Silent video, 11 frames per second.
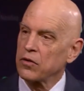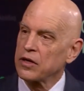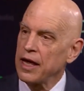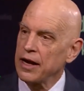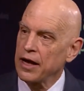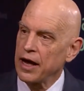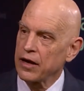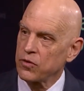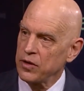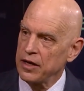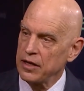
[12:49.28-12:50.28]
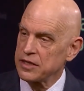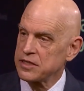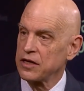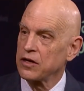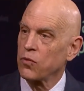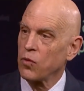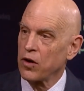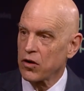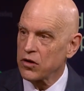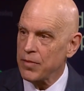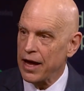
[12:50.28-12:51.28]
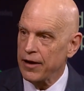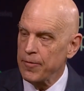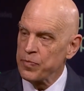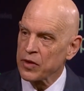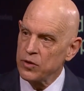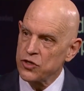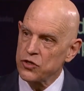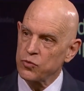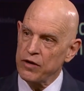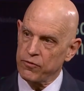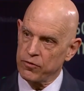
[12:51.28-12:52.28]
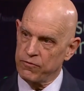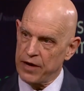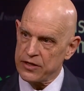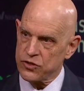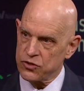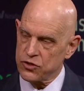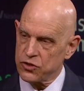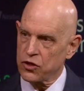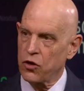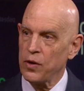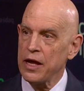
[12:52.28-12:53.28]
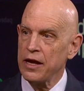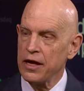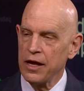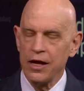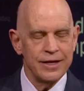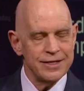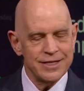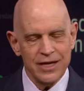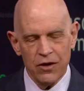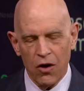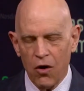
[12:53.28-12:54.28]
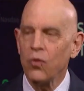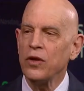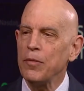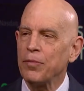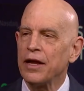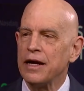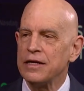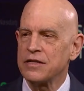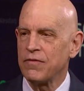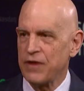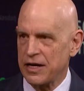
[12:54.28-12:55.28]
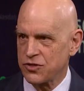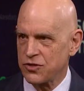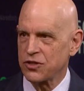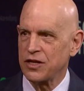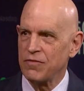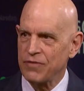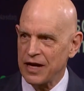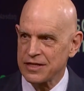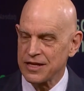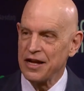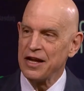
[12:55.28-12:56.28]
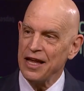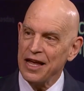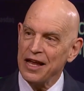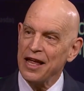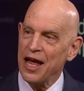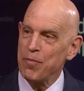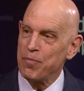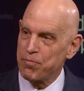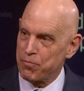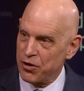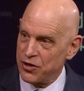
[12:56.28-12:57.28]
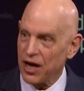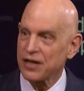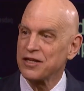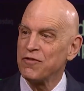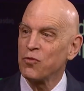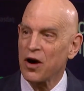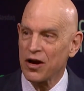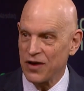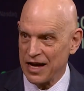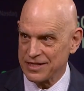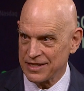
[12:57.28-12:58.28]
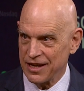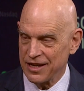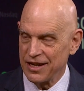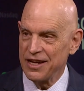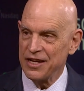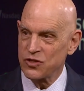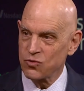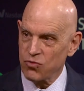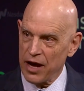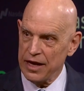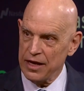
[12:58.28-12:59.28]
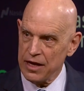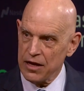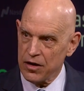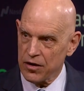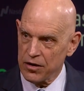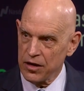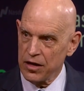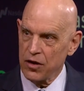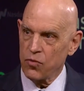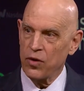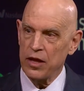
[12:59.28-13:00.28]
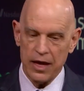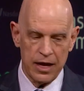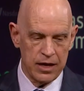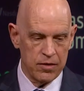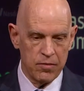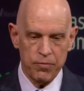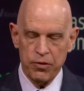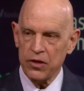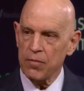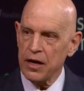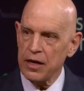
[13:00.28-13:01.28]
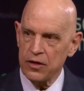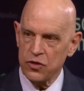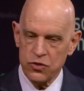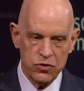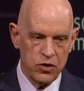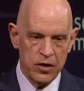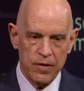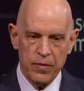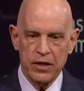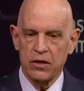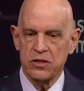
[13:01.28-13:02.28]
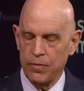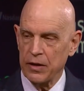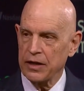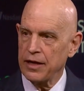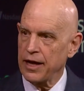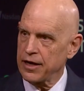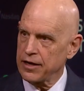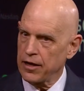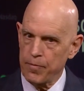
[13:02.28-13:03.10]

Ken and I created this thing called Water on Demand, which is a way for investors to go in. This is the only place investors can invest in a productive water asset, is right here, where they put their money into typically like a